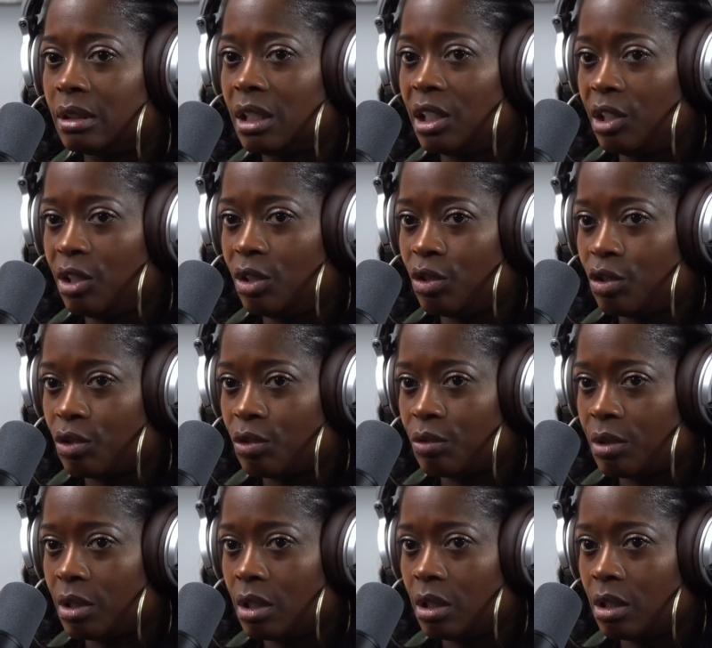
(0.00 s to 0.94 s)

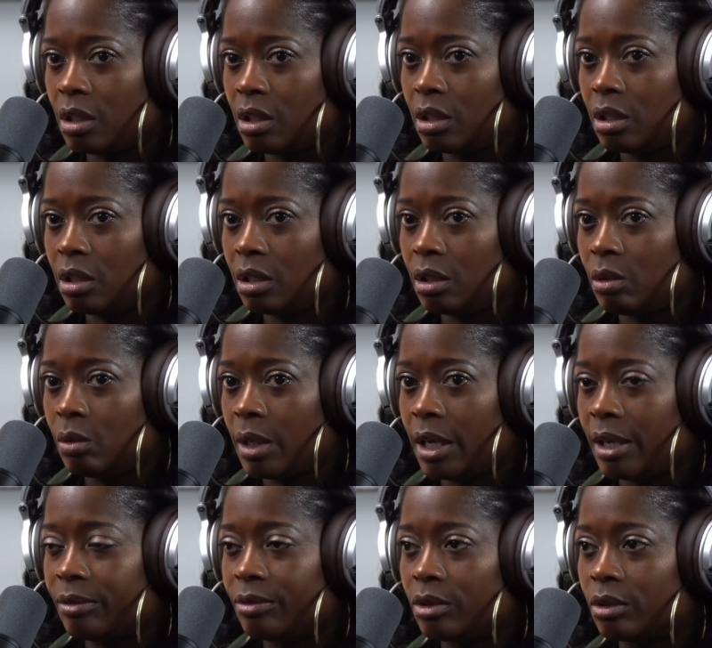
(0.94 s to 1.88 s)
industry, you
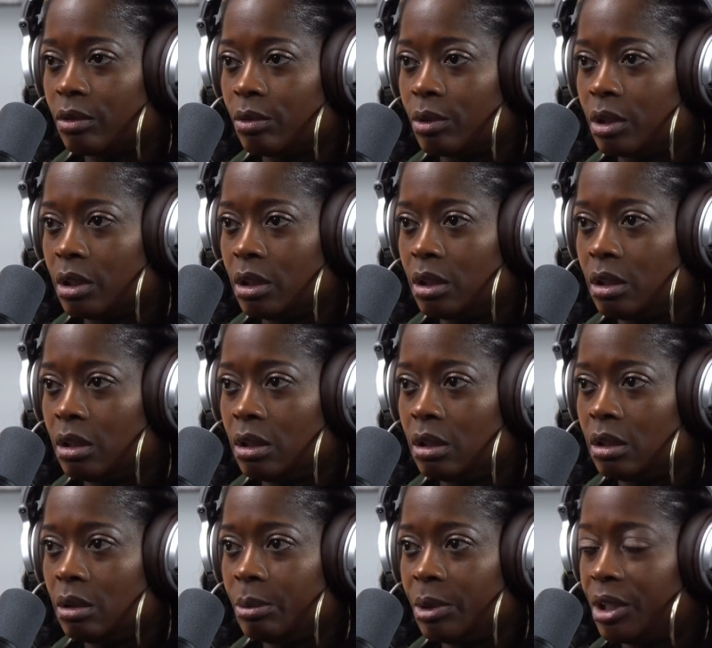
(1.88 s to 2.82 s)
have to really
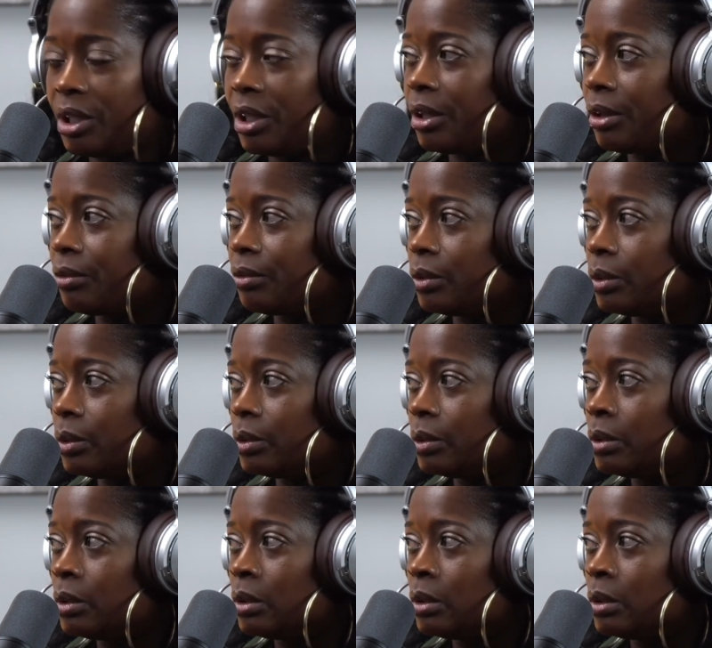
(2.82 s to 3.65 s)
be careful.